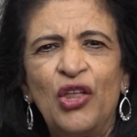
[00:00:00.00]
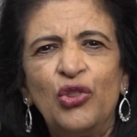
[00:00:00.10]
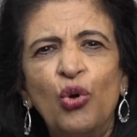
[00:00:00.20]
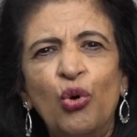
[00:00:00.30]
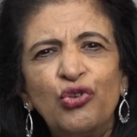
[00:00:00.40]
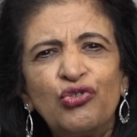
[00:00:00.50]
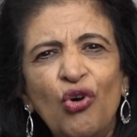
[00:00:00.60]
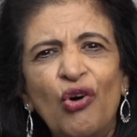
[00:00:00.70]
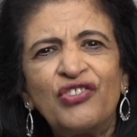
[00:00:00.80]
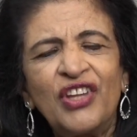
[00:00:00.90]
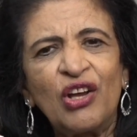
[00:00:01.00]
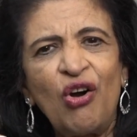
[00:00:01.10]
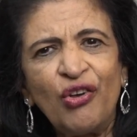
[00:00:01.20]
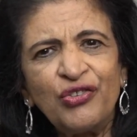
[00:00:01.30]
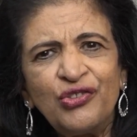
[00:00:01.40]
Those thoughts that
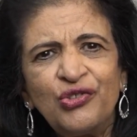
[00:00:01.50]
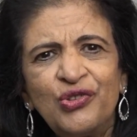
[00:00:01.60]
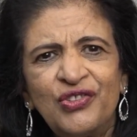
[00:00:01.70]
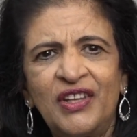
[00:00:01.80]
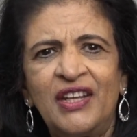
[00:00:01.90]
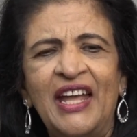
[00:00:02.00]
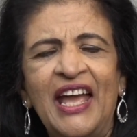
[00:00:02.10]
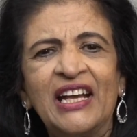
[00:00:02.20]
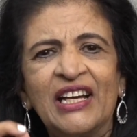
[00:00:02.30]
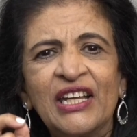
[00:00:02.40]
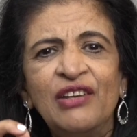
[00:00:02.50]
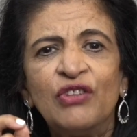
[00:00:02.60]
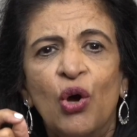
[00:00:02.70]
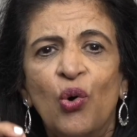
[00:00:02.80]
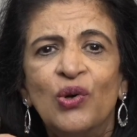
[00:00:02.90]
cause us to sin and grieve the
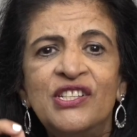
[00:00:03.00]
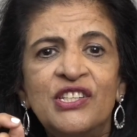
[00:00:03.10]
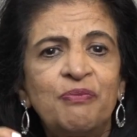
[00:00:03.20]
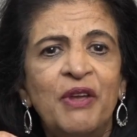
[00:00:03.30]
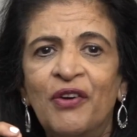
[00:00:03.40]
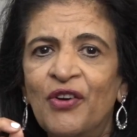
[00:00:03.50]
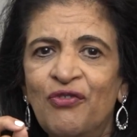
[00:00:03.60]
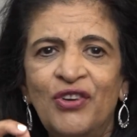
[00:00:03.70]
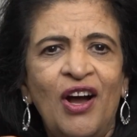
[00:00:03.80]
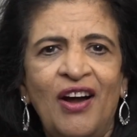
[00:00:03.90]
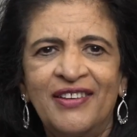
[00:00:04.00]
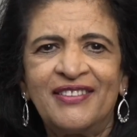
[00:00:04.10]
Holy Spirit of God.